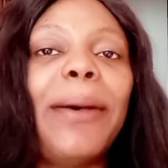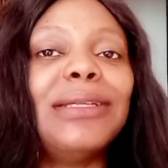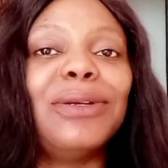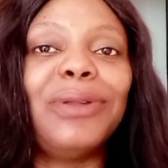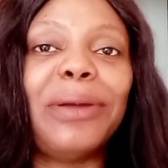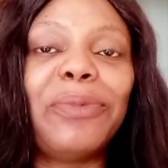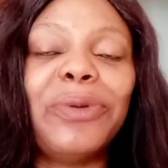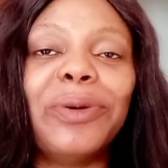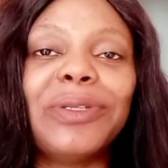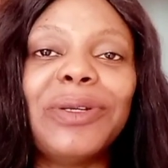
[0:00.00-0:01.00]
particular
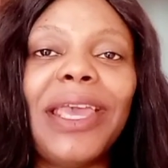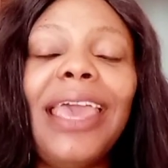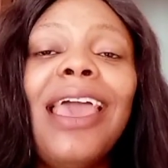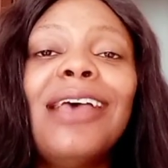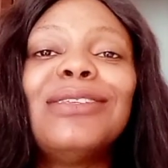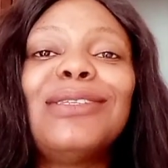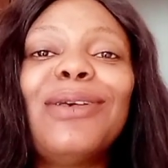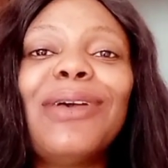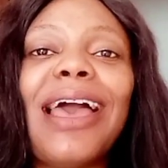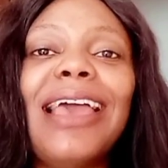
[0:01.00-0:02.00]
product. Okay,
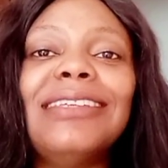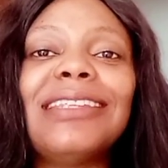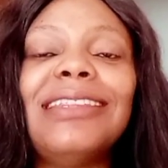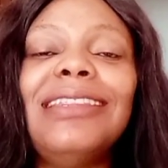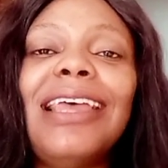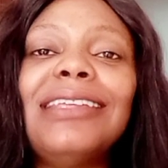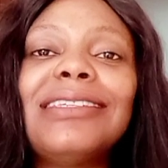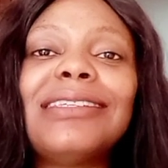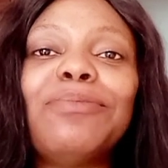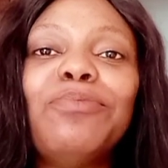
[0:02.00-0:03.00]
so guys,
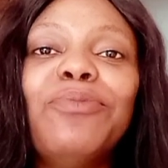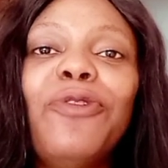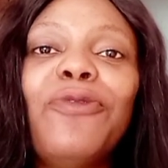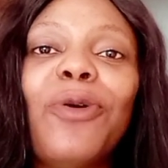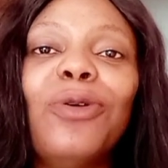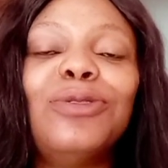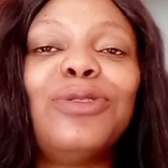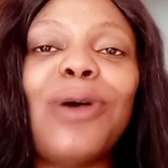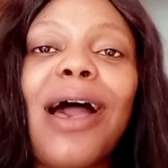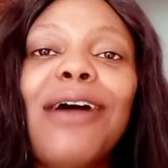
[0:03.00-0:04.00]
let's move on
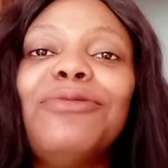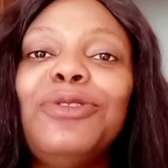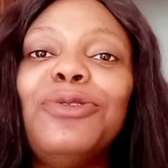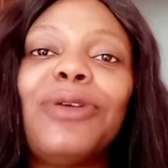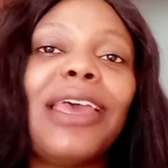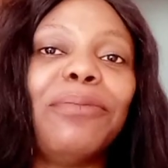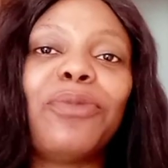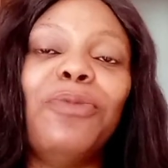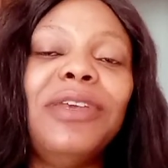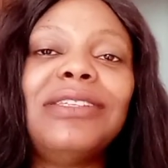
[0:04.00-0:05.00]
to how you can
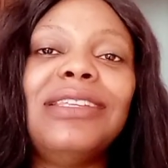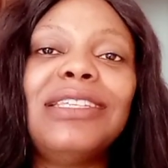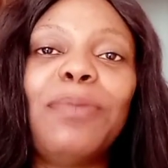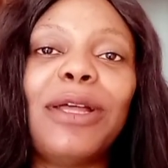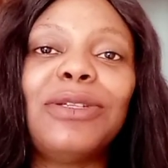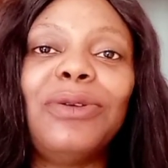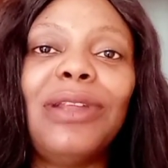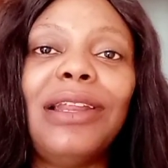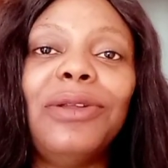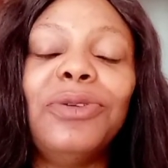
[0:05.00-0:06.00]
premix this
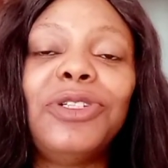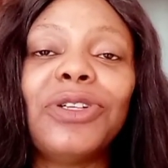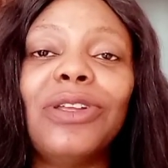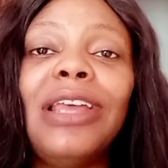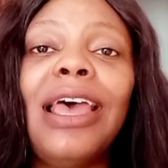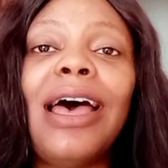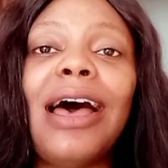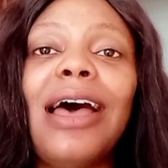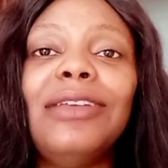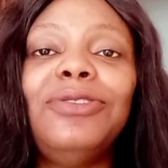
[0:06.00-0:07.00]
particular lotion.
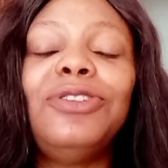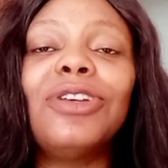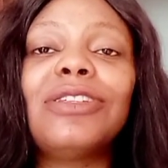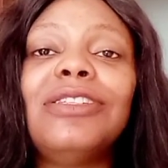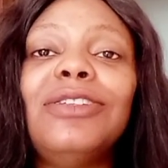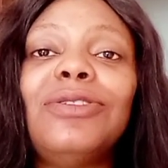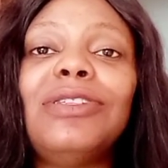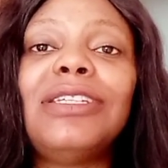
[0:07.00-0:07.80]
You just need to